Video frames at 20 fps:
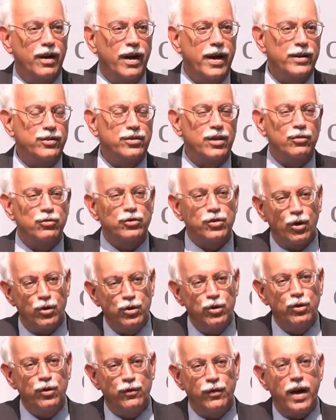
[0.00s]
I said, so
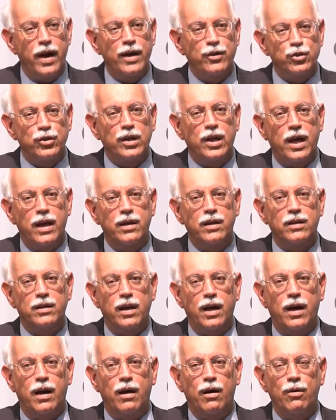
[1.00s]
you've educated
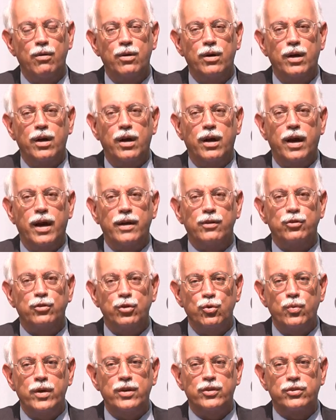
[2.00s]
now at
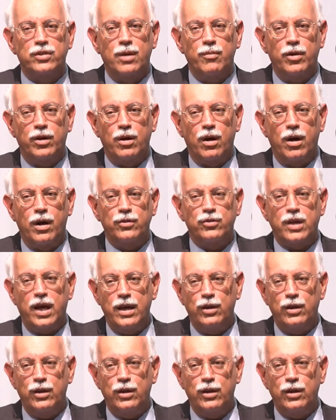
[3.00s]
two-week seminars,